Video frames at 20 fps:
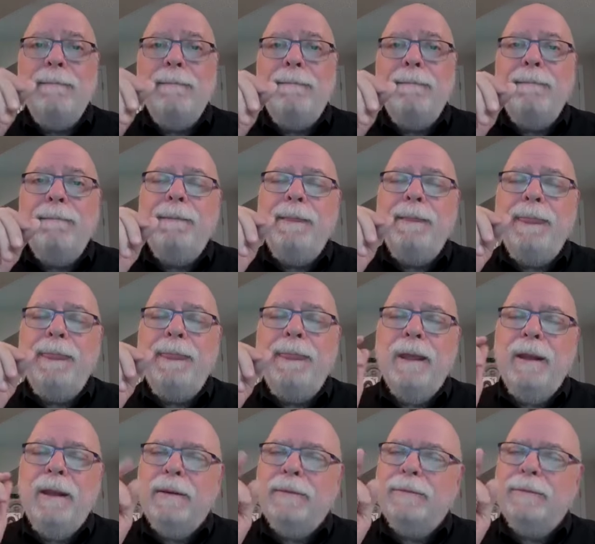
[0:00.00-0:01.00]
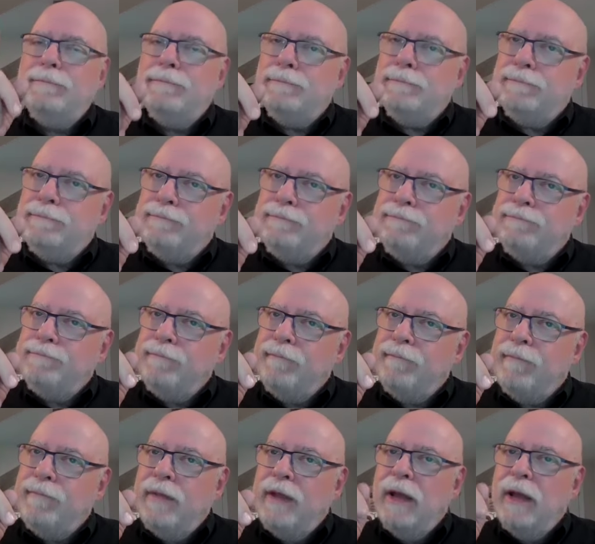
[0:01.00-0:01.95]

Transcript: Nobody speaks.